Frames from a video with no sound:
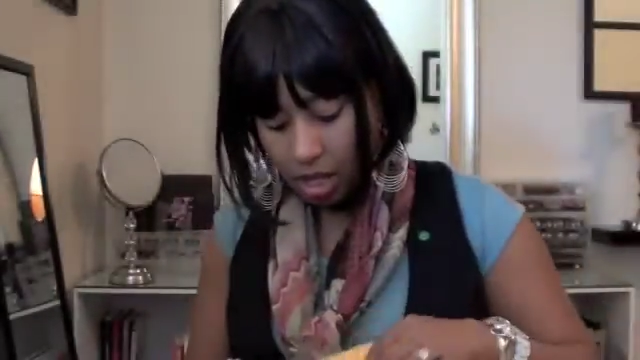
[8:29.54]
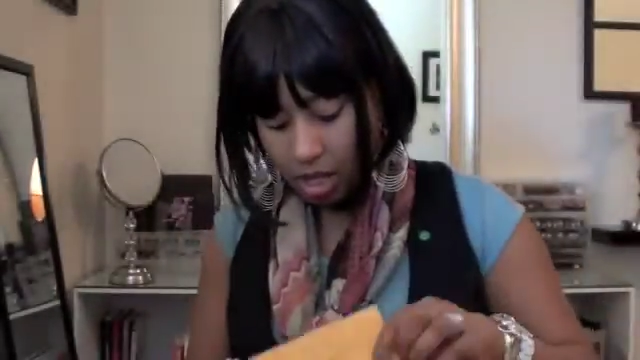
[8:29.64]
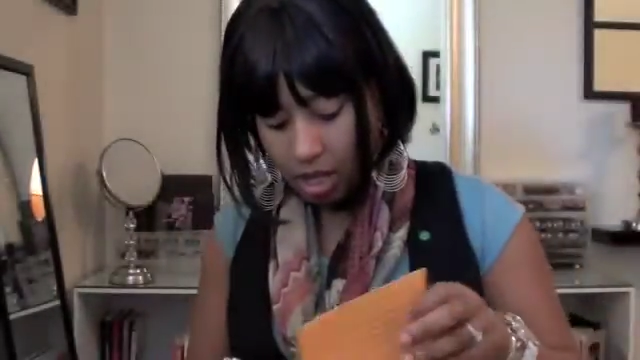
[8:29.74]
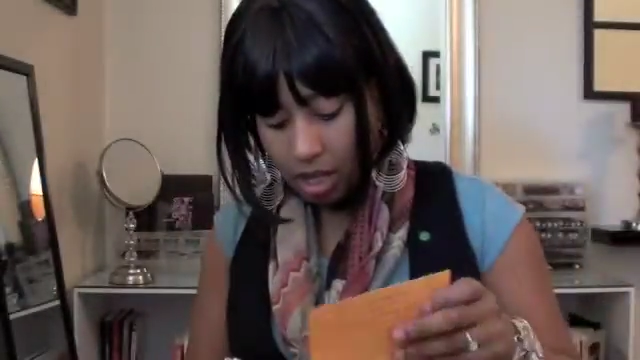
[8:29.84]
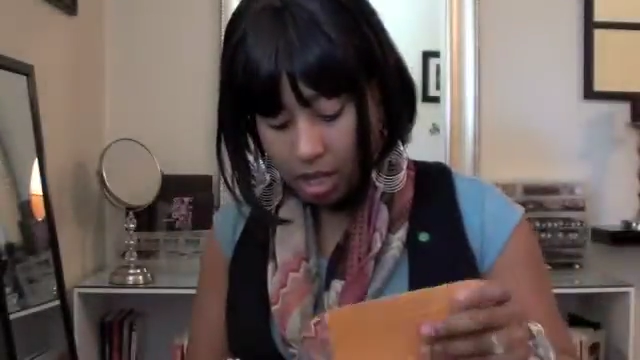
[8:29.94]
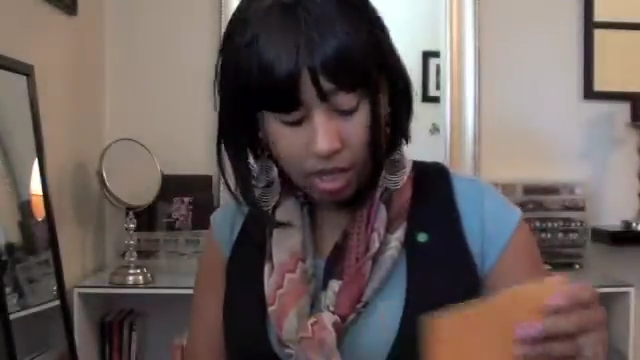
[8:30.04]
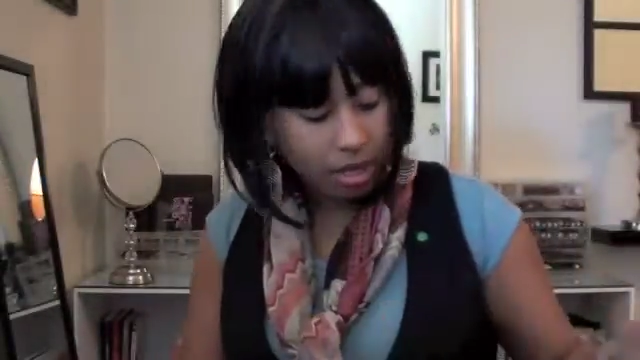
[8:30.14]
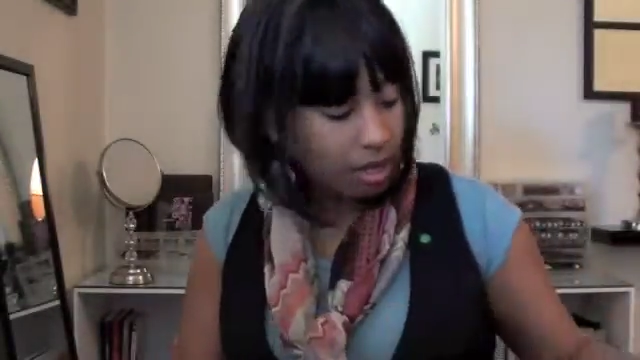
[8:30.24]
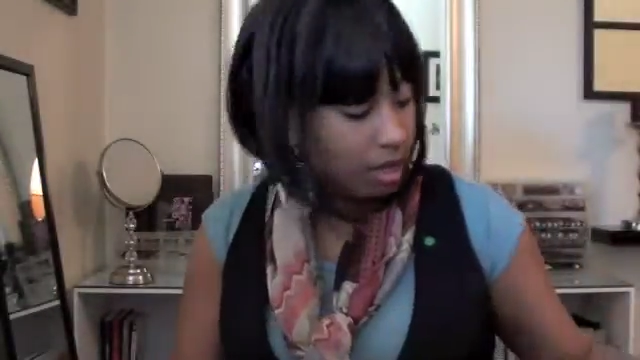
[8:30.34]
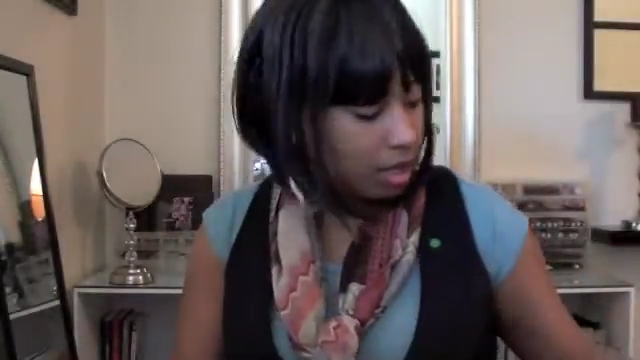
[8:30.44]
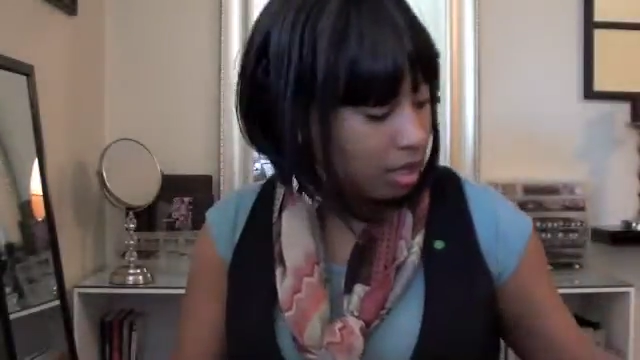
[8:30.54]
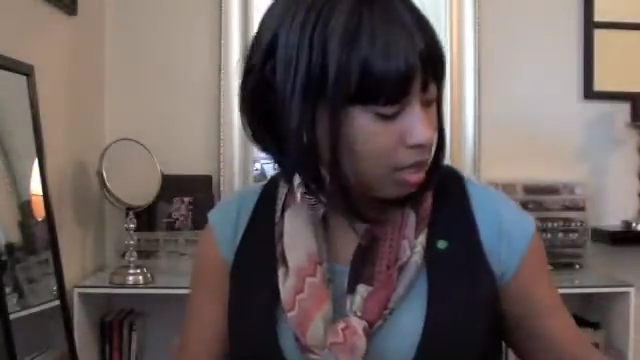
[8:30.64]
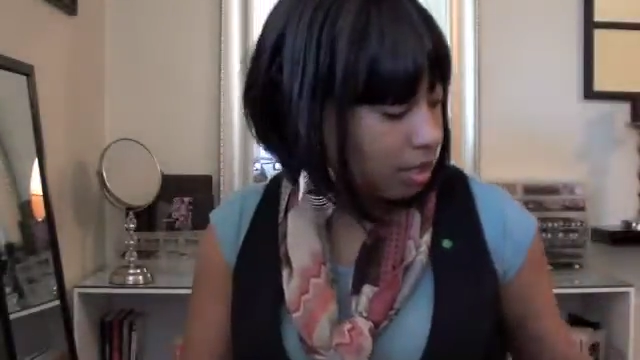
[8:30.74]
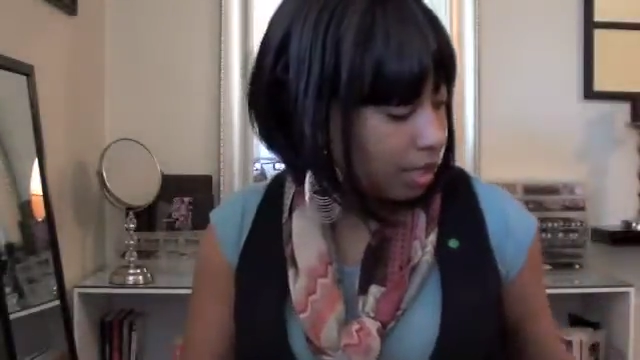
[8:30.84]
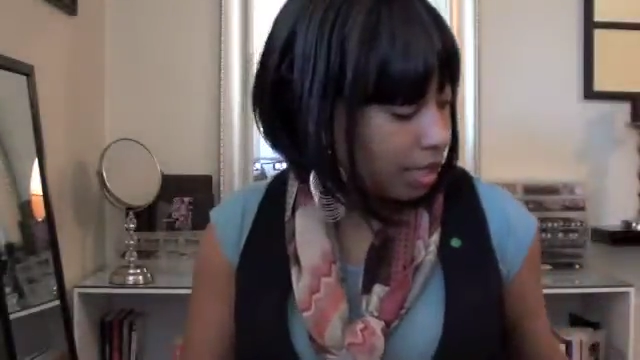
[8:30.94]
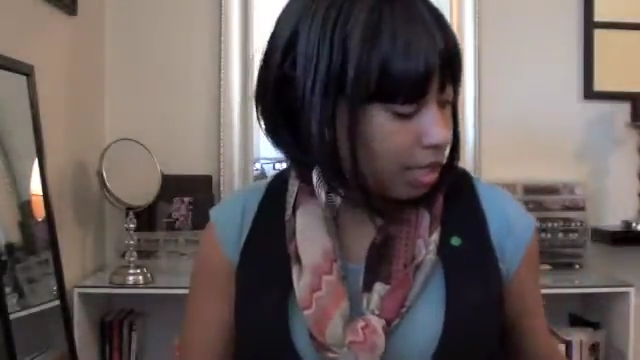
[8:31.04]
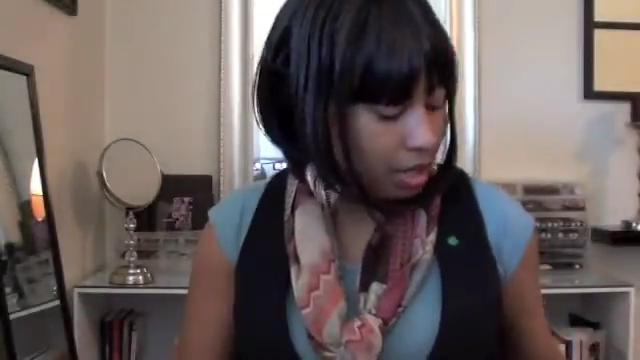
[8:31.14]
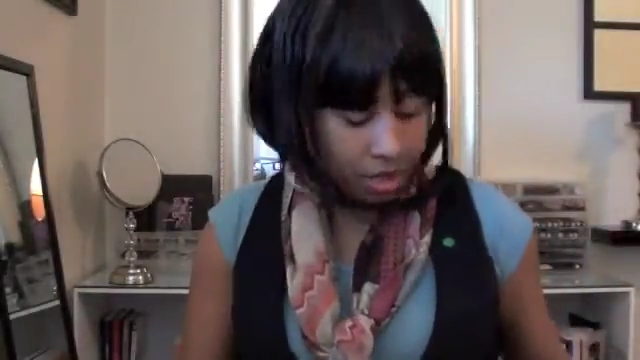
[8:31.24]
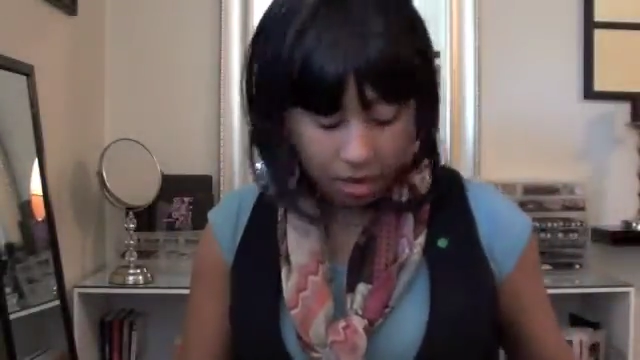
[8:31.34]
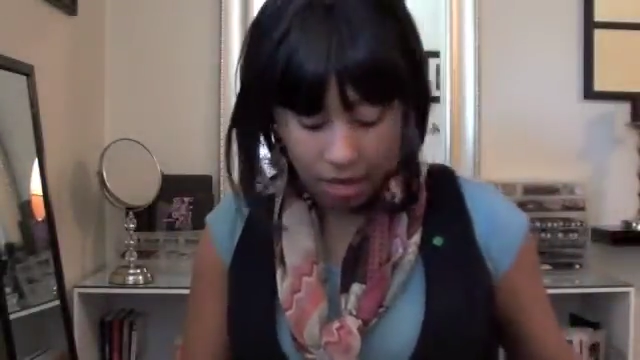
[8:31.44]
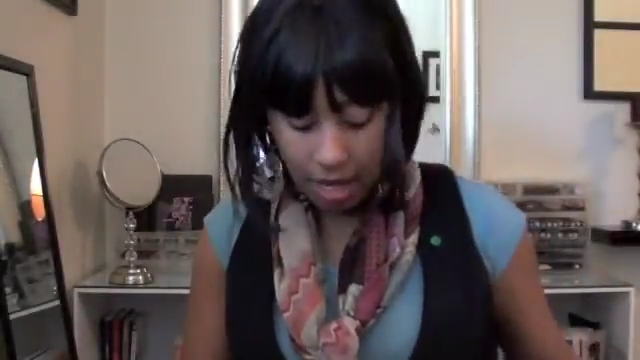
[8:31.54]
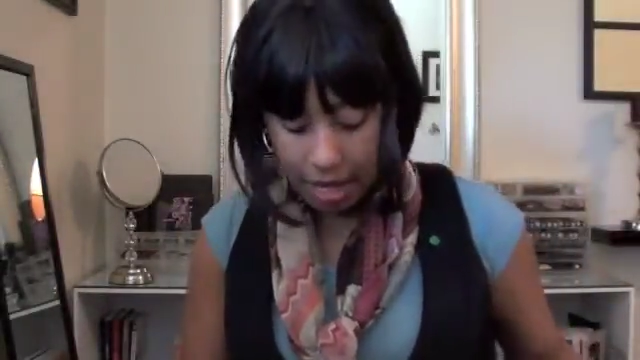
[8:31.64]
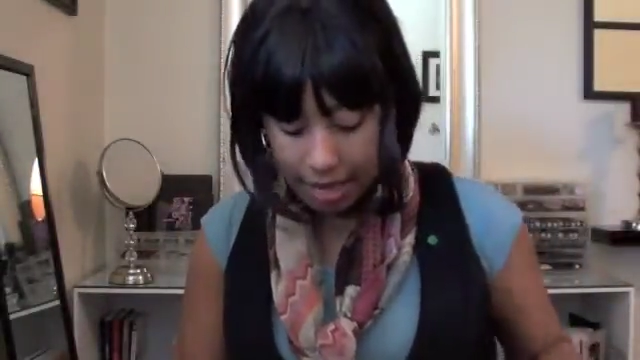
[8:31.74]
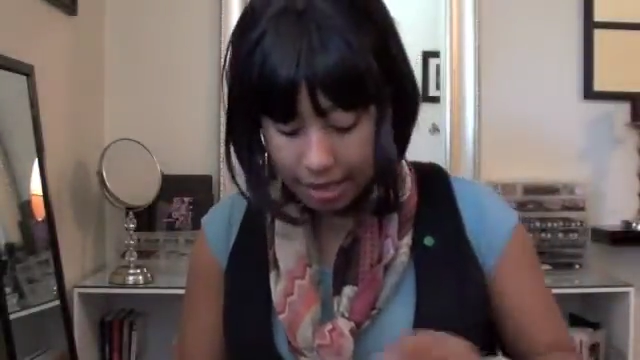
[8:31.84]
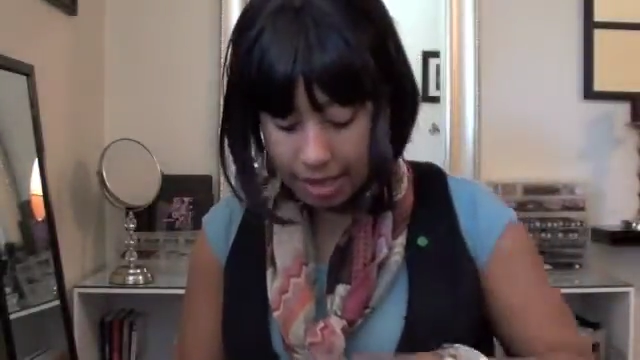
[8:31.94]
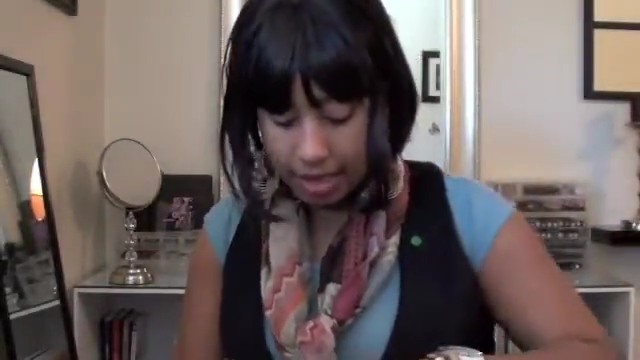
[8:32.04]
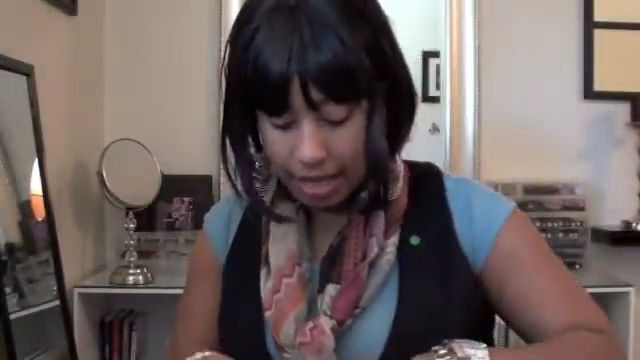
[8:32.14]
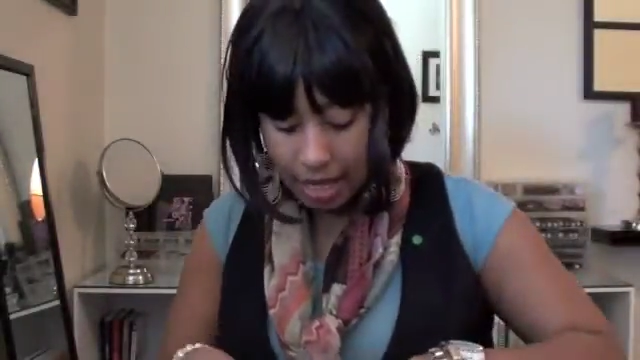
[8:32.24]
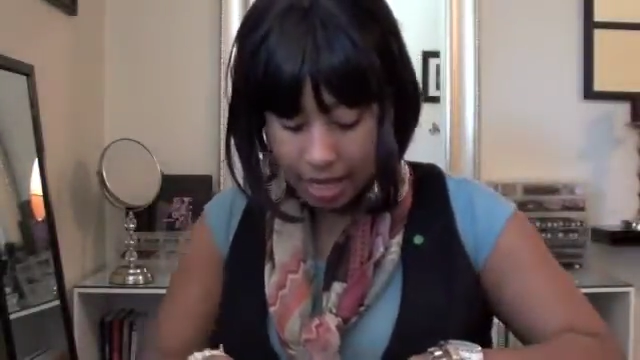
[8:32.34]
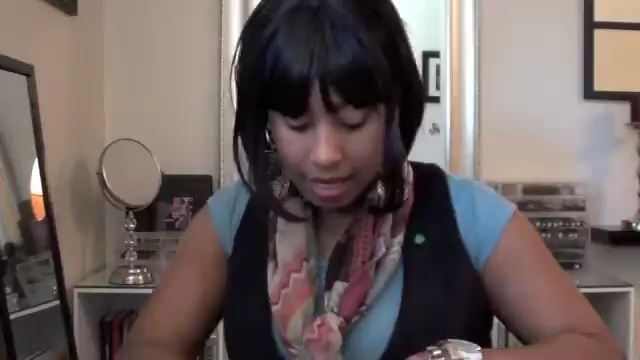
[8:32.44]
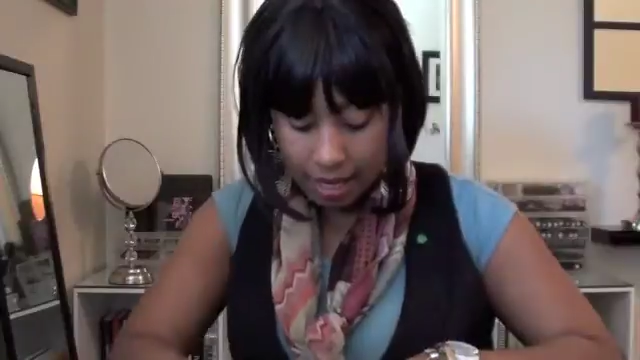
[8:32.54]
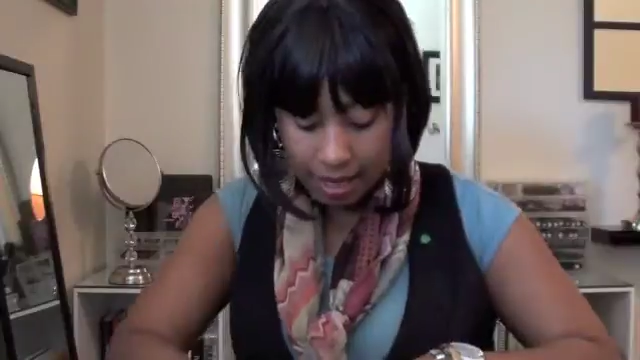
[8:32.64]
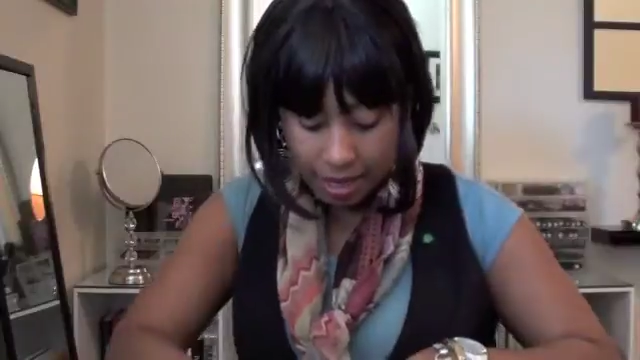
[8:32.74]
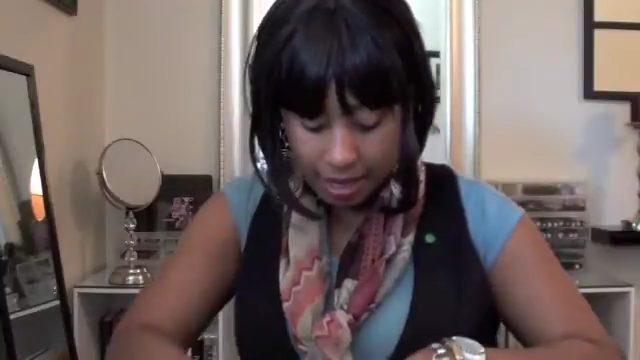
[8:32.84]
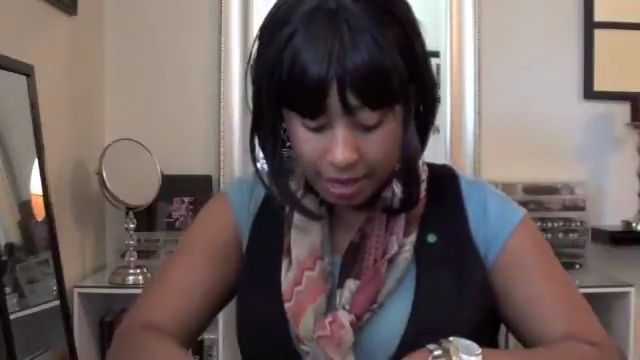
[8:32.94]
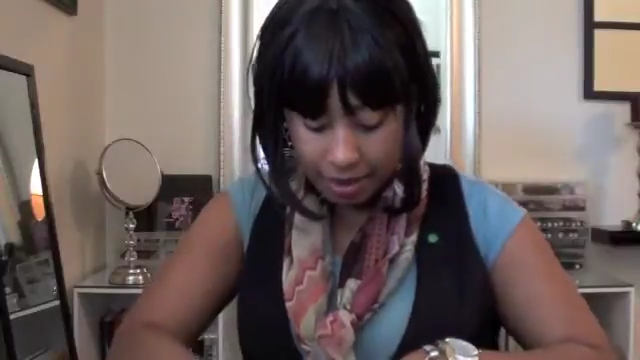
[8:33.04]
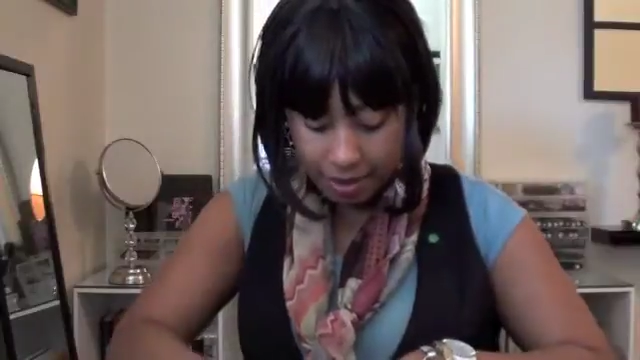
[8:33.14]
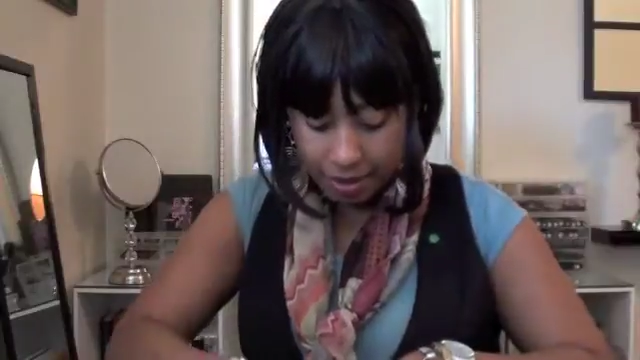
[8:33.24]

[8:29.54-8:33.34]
And then it also has in here,